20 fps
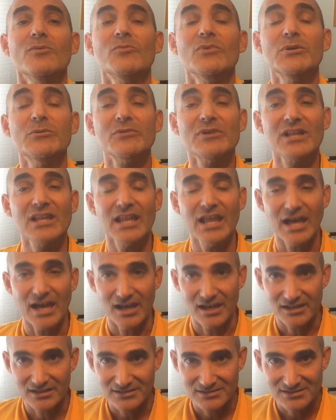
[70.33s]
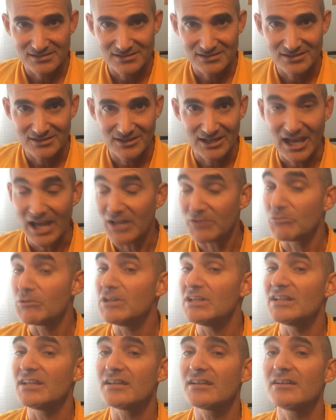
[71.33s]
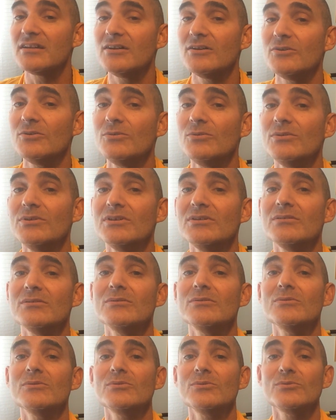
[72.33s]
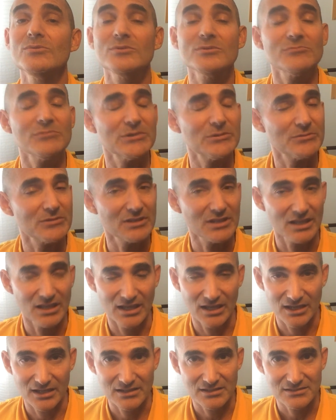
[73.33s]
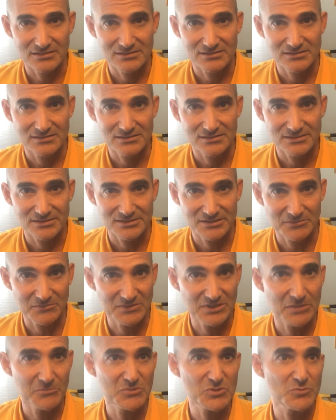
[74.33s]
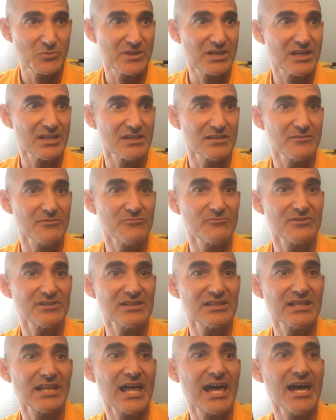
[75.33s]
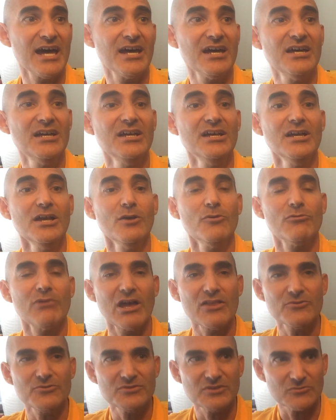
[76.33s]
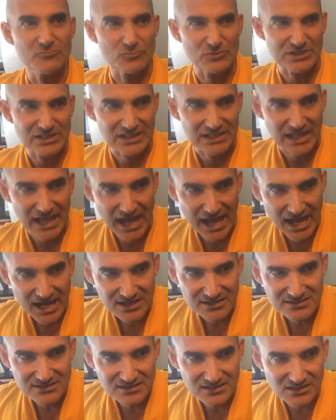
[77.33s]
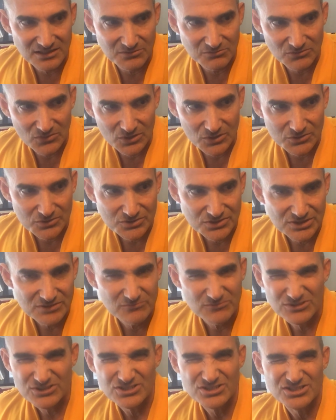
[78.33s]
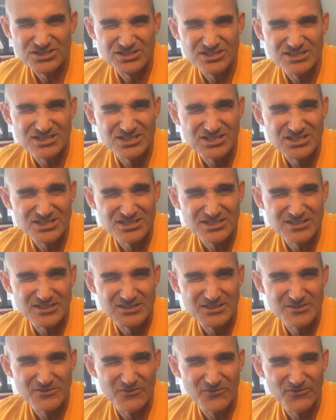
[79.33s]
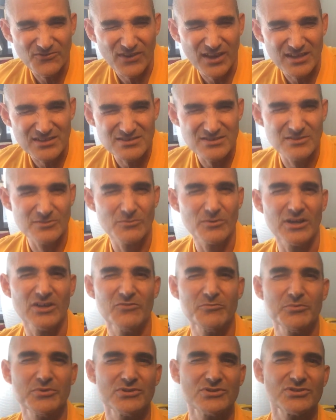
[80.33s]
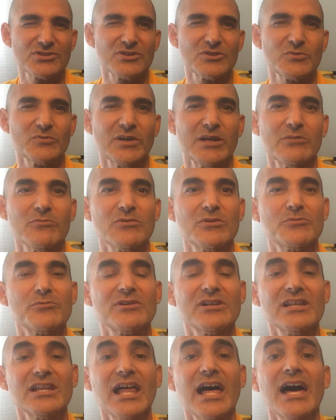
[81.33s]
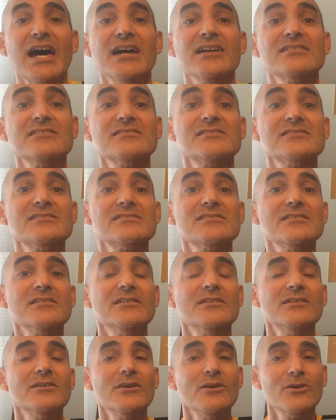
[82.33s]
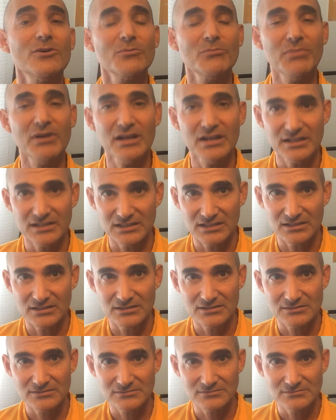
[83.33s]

We relax. How do we let go? We relax. Sometimes we can relax. Rather than relax the emotion, which is just a fancy way of pushing away, we relax our body